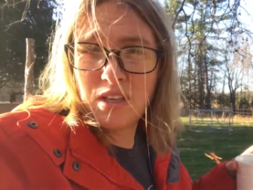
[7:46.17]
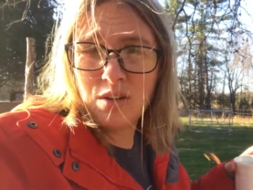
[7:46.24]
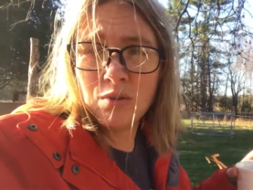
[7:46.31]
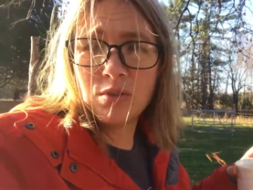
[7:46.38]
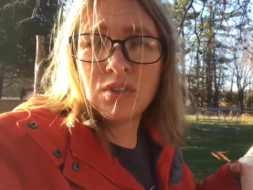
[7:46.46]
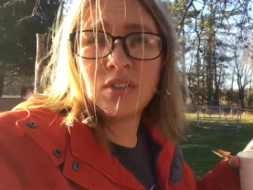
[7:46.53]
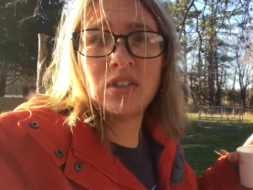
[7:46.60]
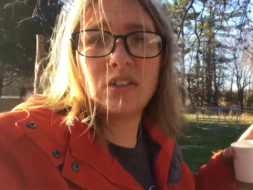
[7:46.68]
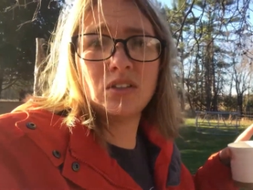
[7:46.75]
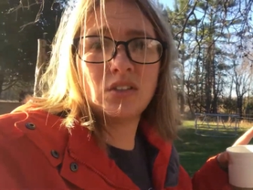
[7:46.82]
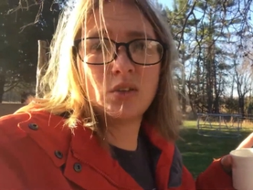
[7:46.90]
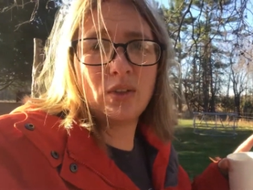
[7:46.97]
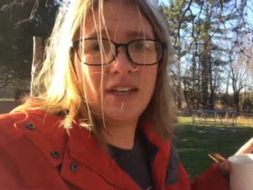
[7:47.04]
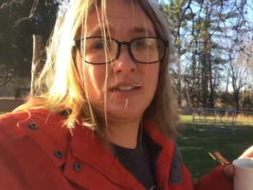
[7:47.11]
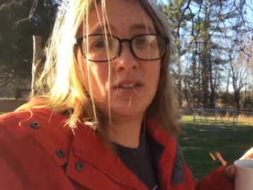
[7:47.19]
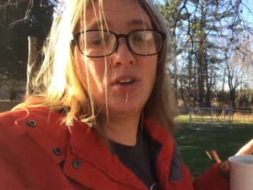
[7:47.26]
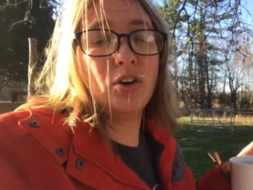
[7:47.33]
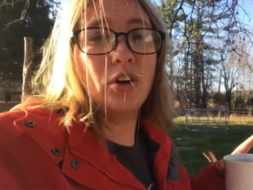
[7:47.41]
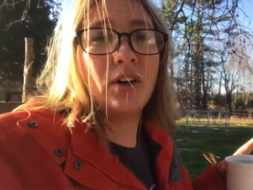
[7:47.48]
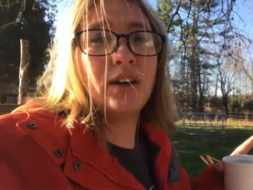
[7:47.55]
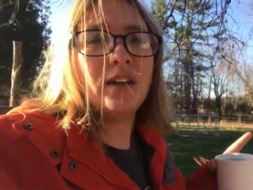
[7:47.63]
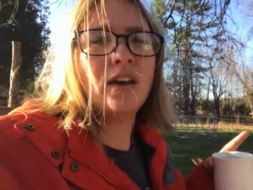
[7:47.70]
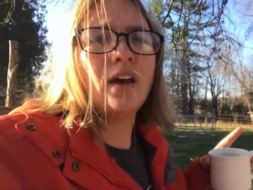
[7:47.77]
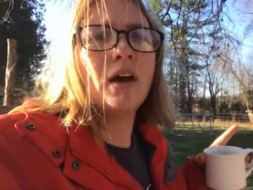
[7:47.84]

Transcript: ewes, so that's good